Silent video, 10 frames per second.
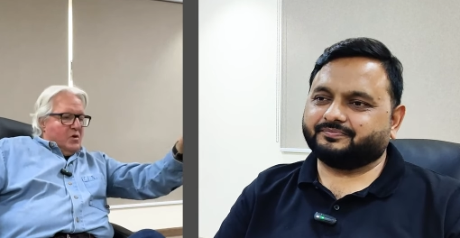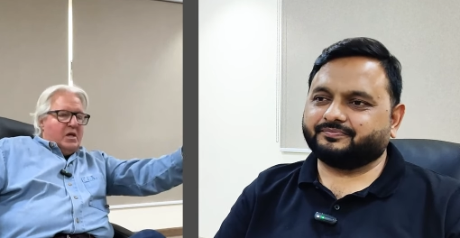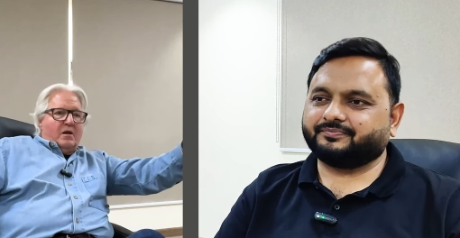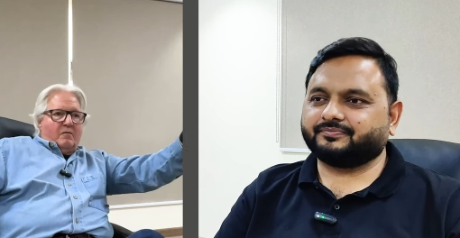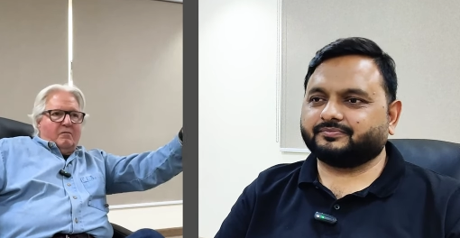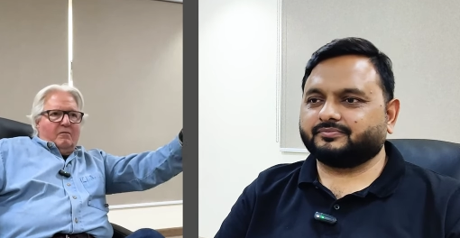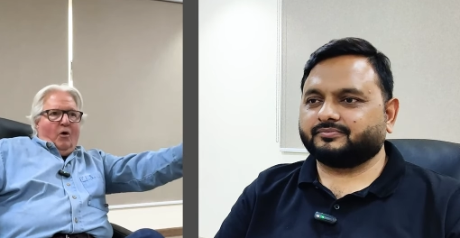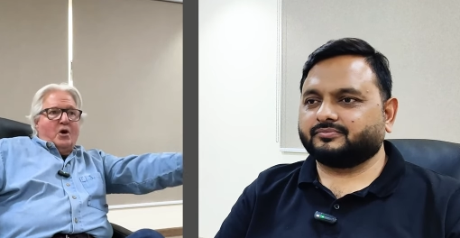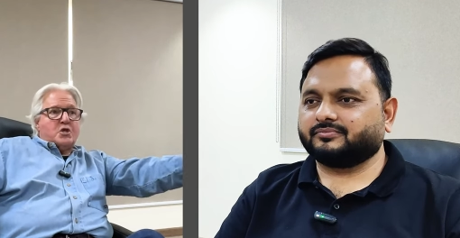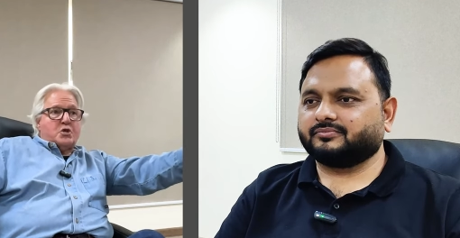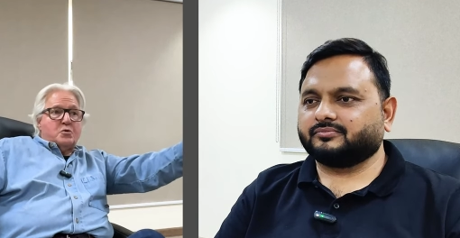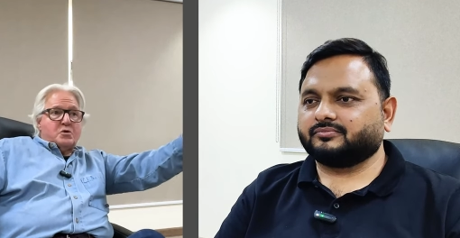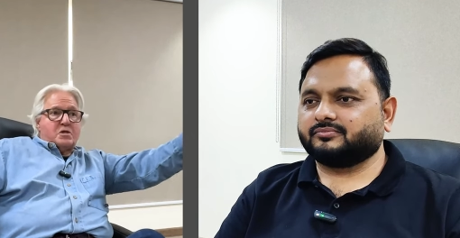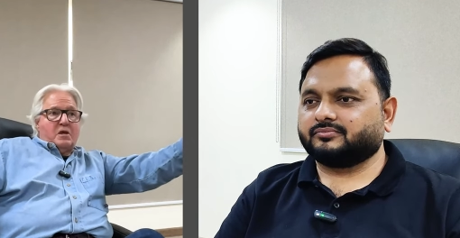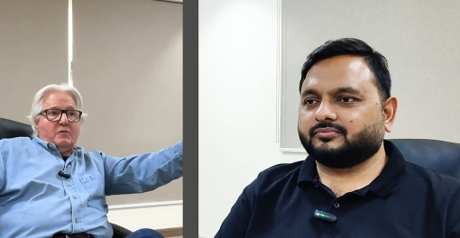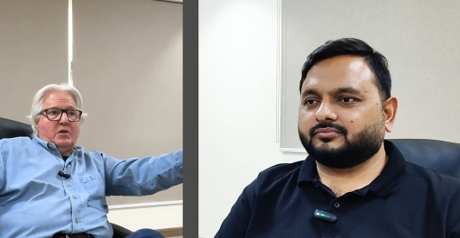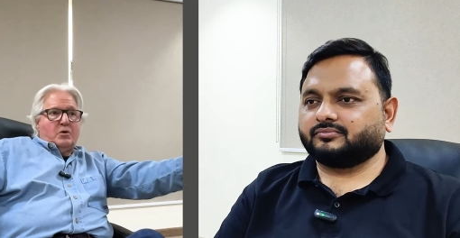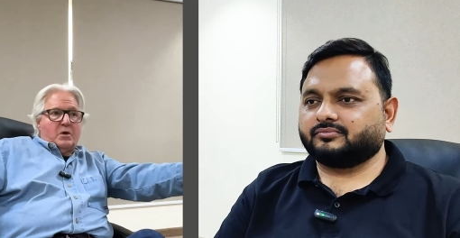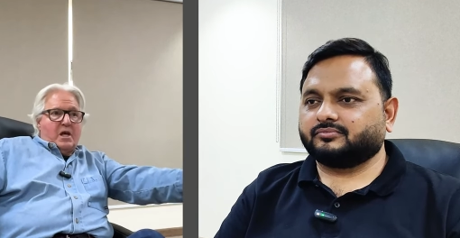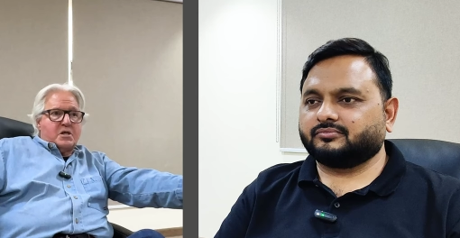Speaker 1: drink orange juice, even
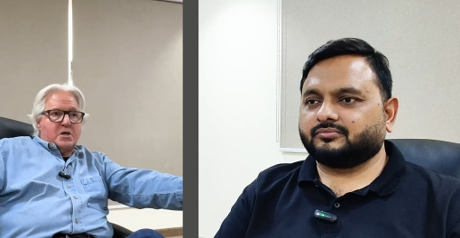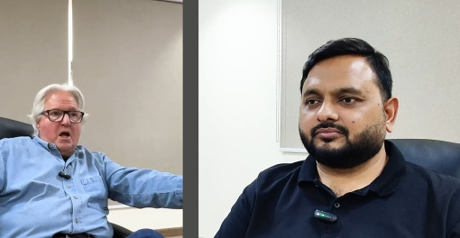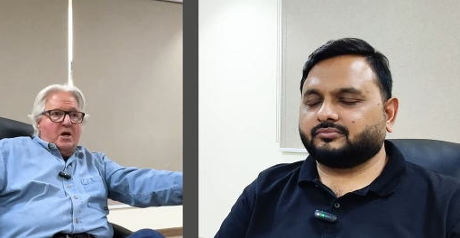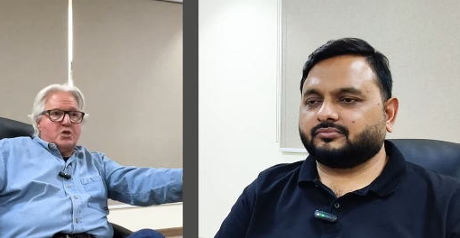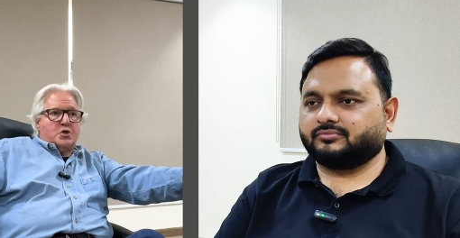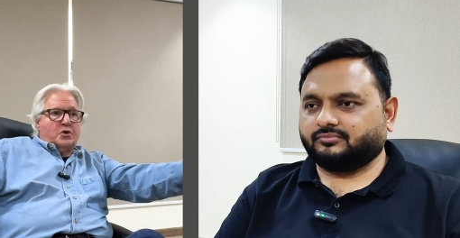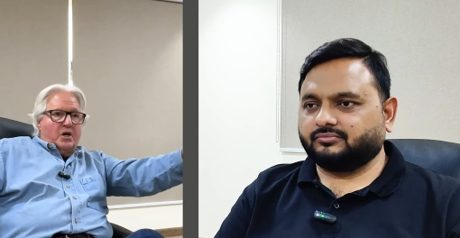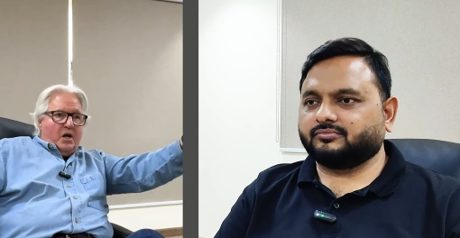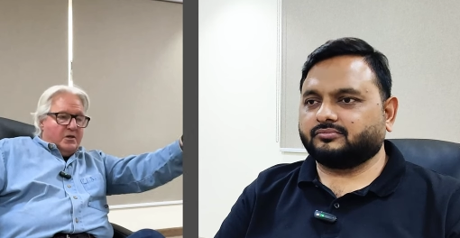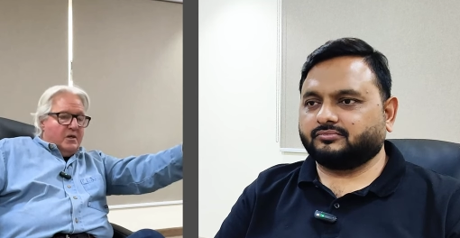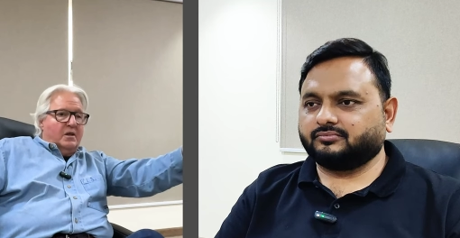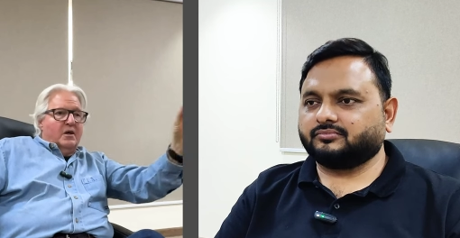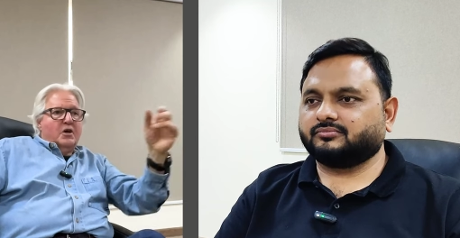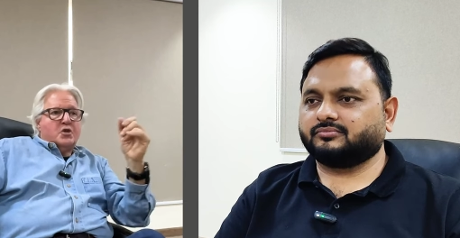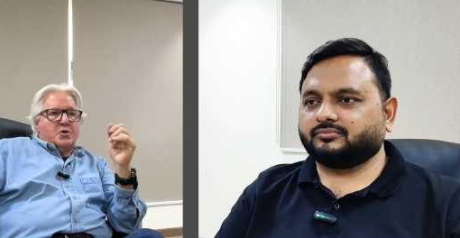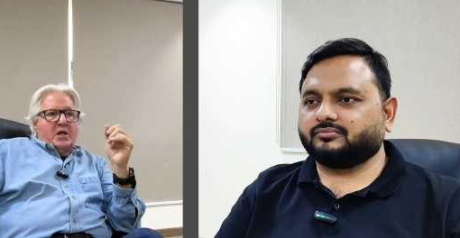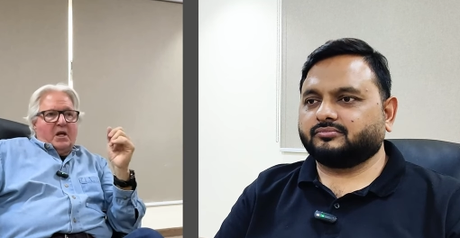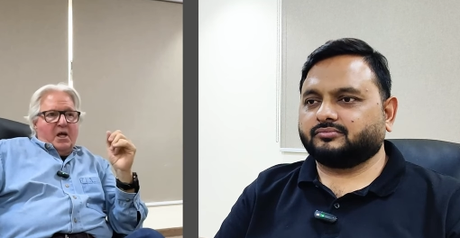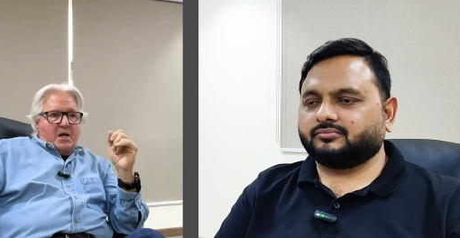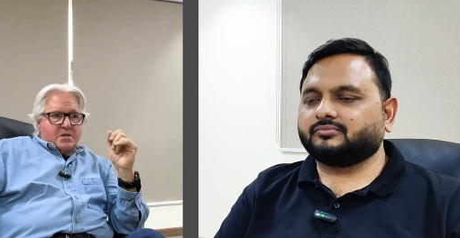though it has a high sugar content, drink
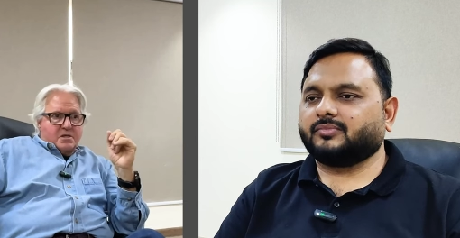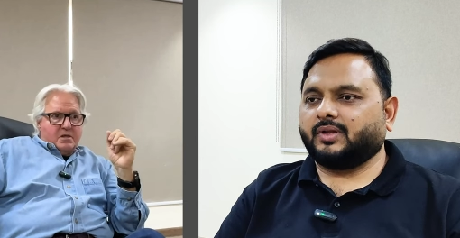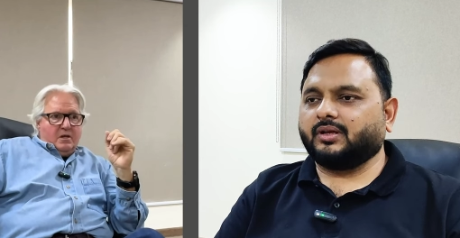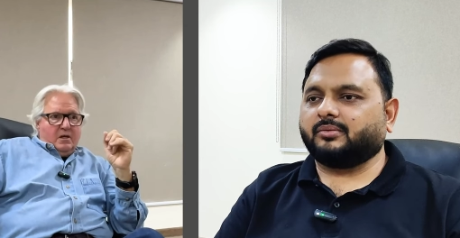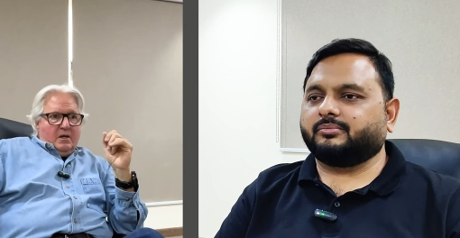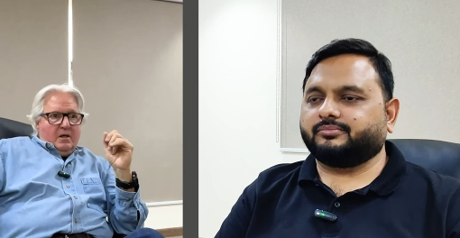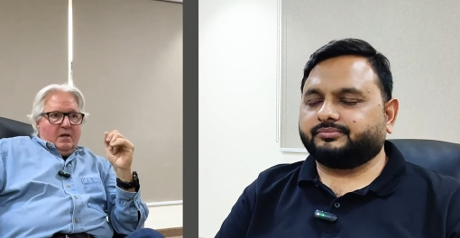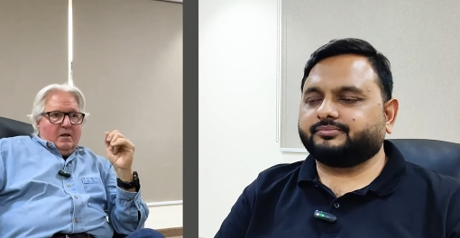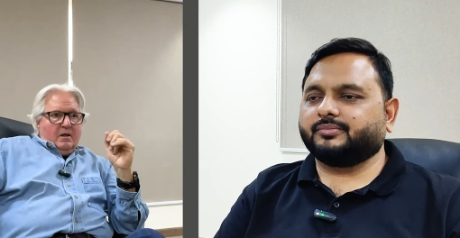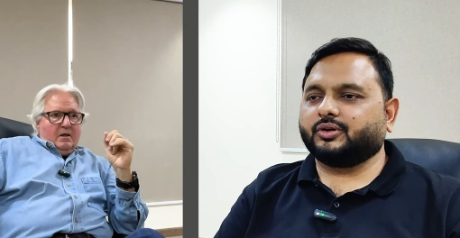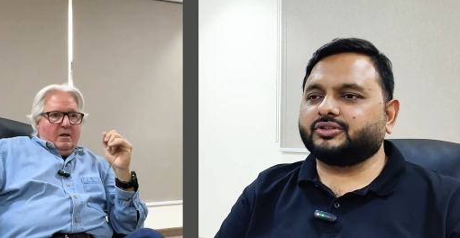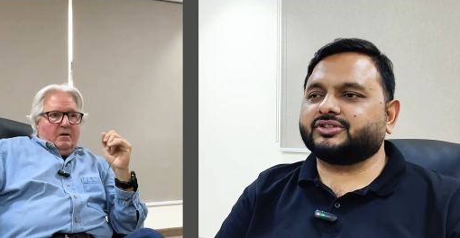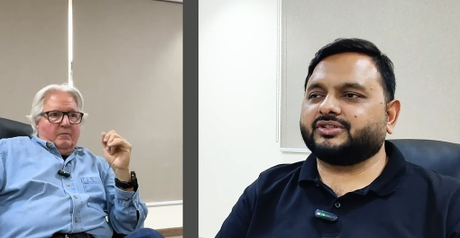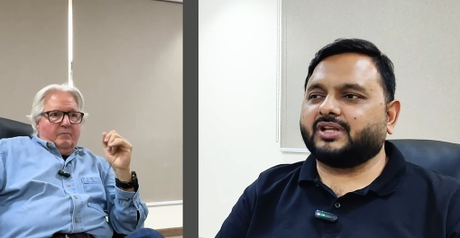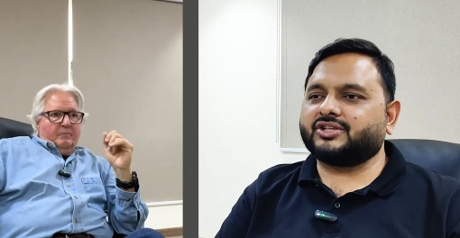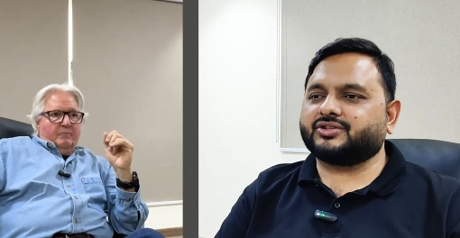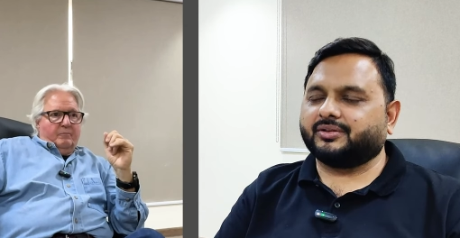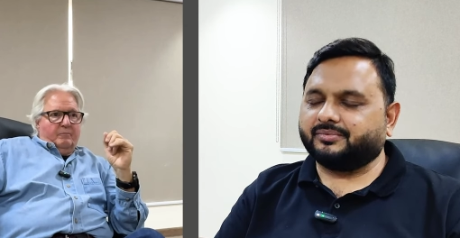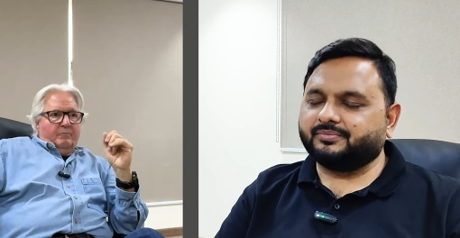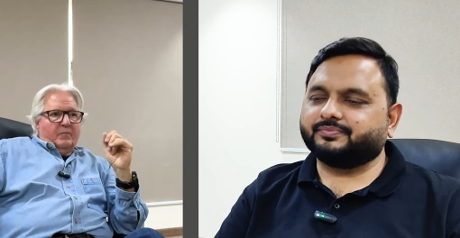less.
Speaker 2: Yeah. Because yeah. it's
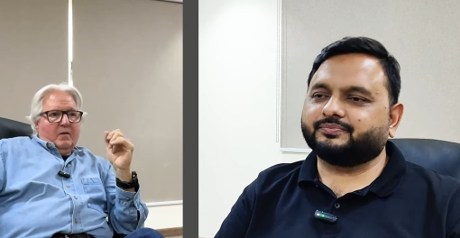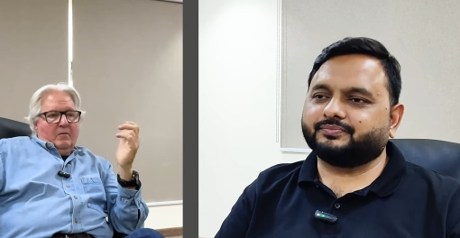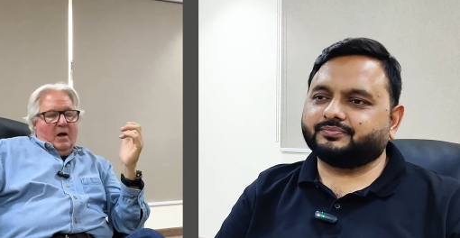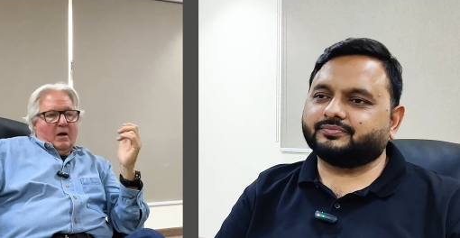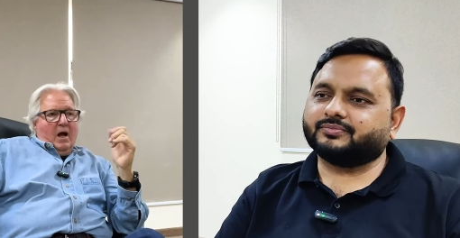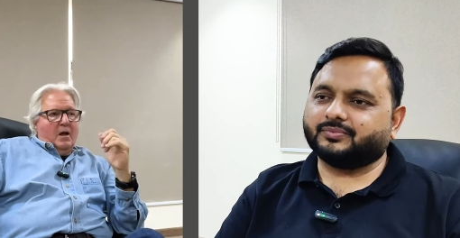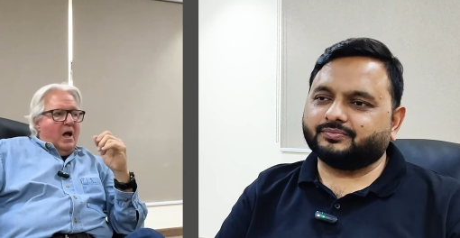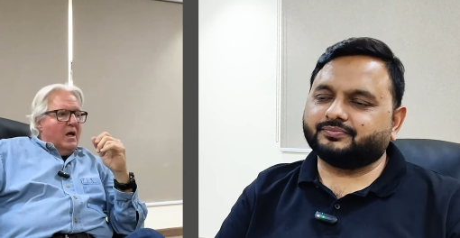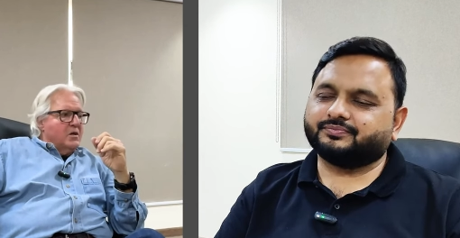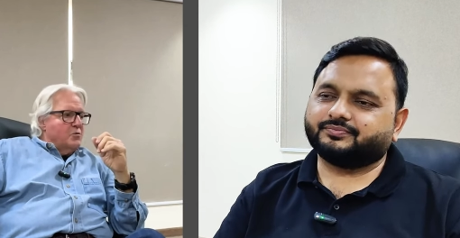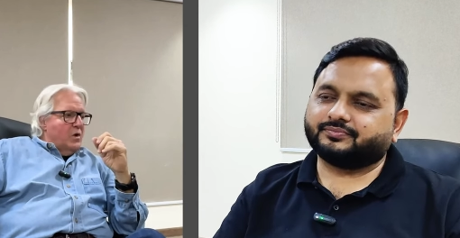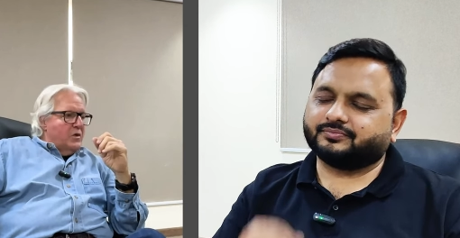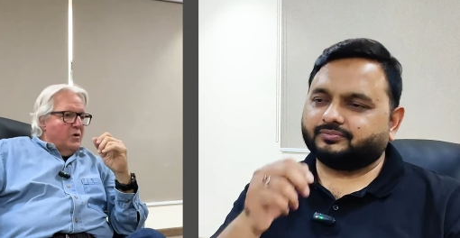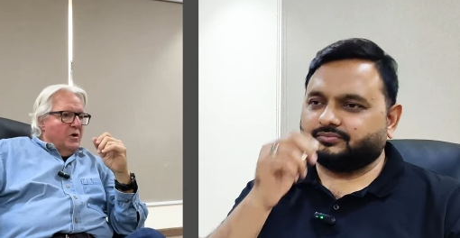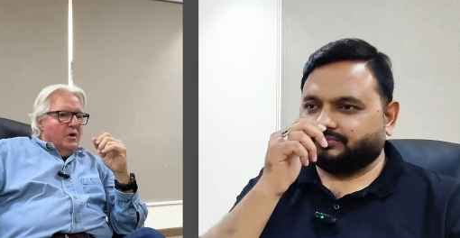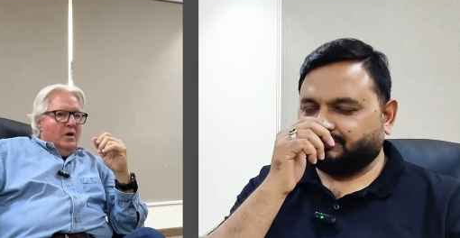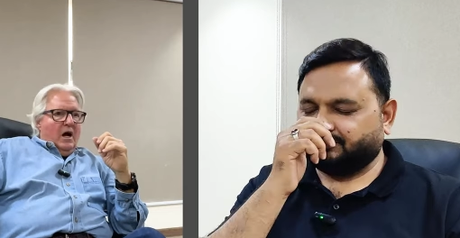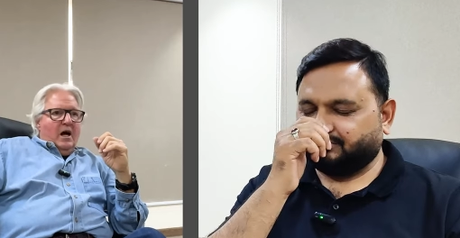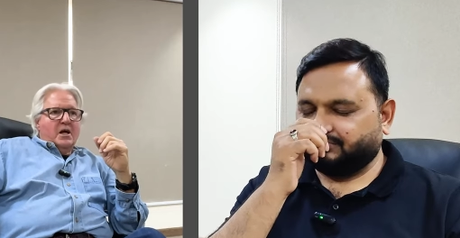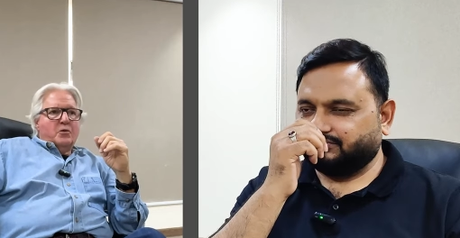natural.
Speaker 1: Yeah. I, I'd rather,
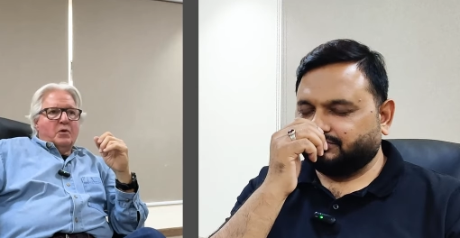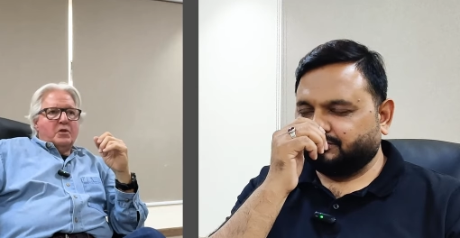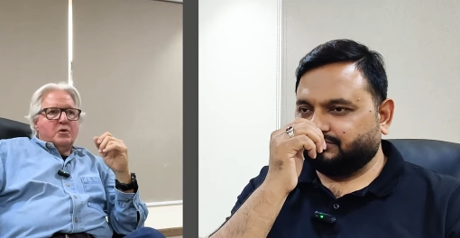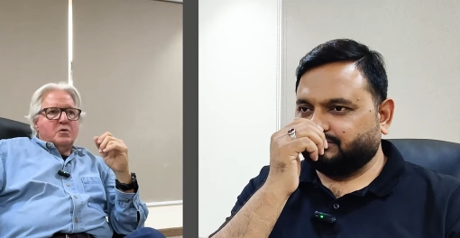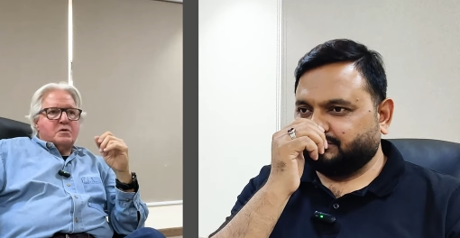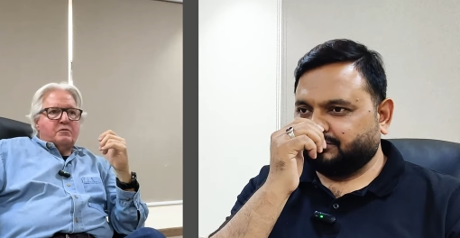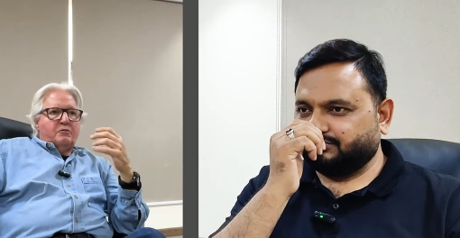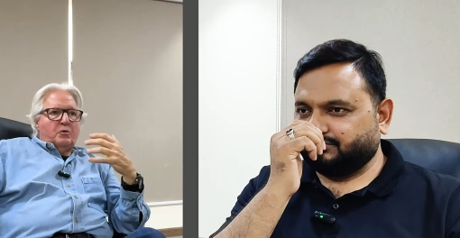I'd rather use